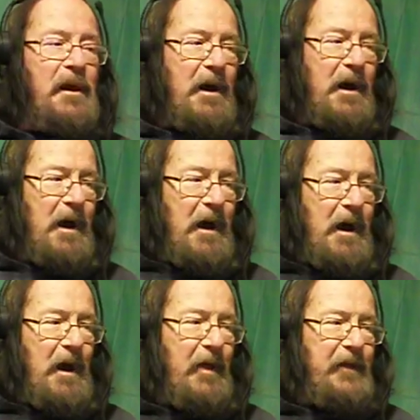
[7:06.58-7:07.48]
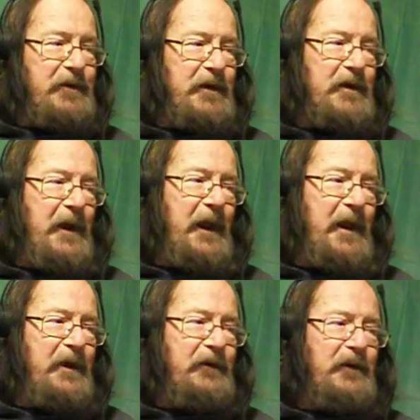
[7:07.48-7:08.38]
uh, let's see, that
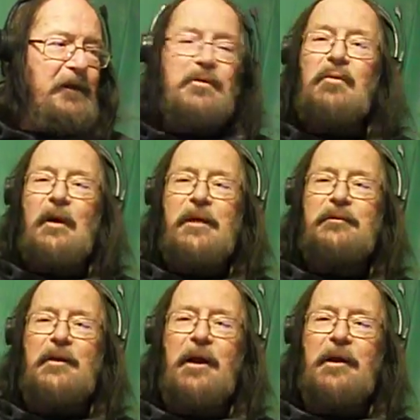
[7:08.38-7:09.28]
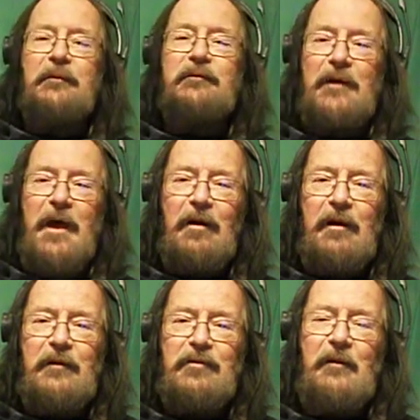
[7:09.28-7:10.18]
is the 22nd.
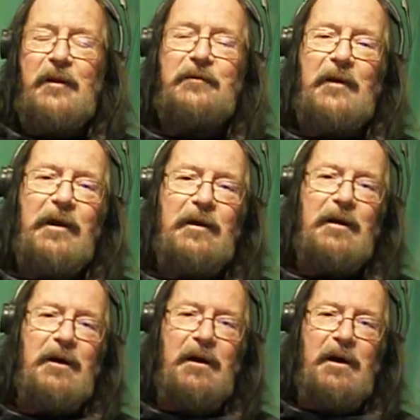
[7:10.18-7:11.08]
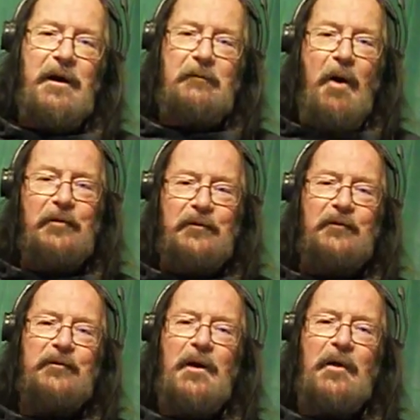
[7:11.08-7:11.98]
Saturday the 22nd, I'm
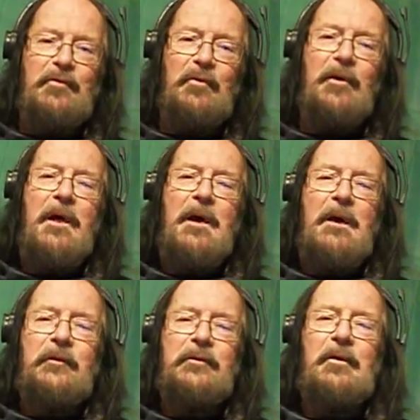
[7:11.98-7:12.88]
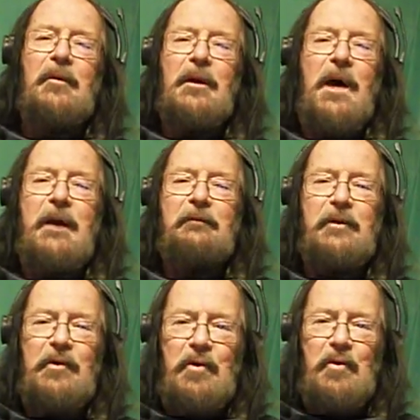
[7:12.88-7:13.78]
also scheduled to go live
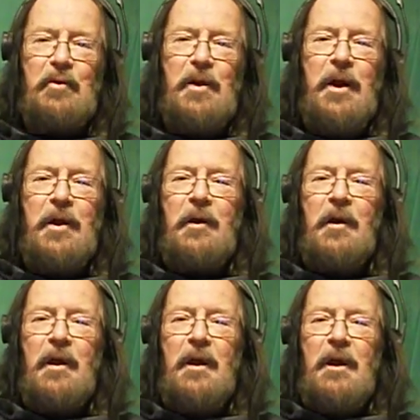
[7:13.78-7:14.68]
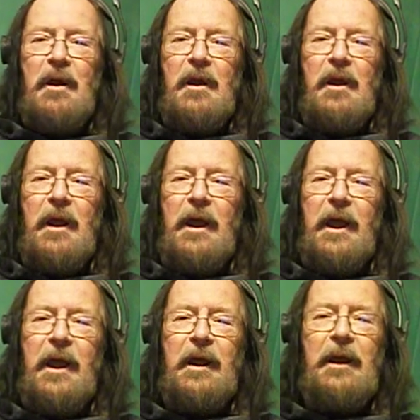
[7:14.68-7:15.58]
at noon.
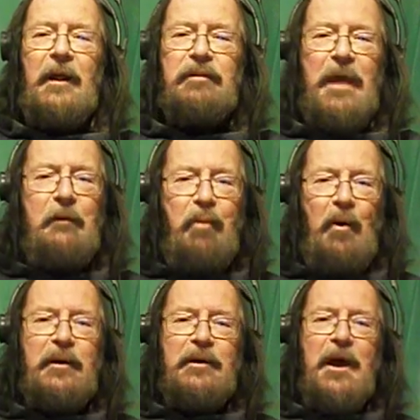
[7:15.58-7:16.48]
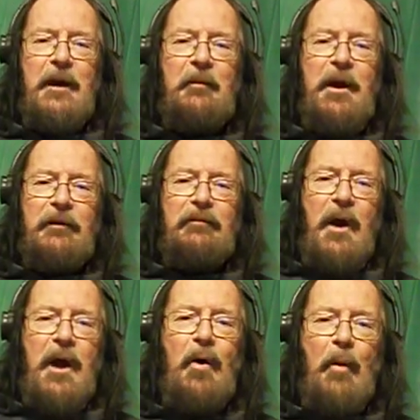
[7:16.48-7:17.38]
And at that point in time, I,
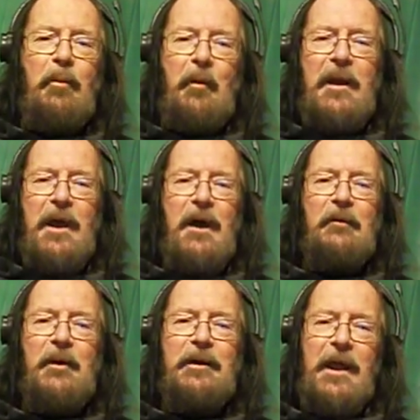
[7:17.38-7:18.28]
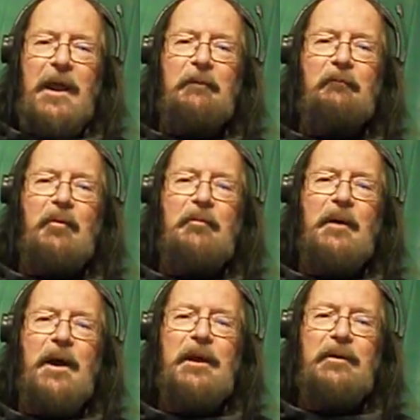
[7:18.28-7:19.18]
I hope we have a name for
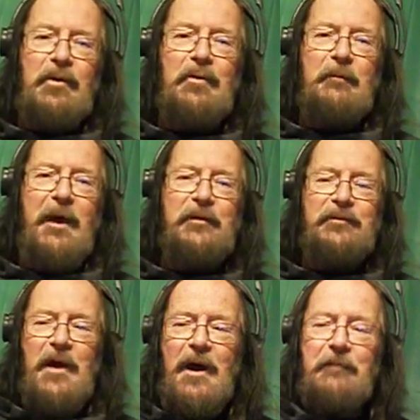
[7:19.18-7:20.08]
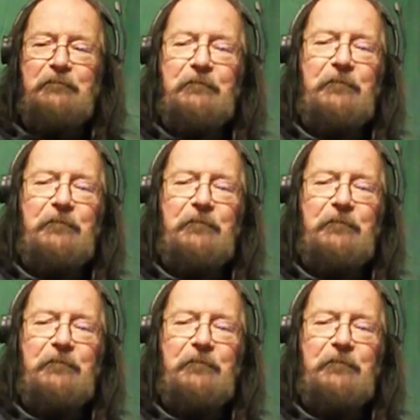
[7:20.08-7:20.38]
my new mascot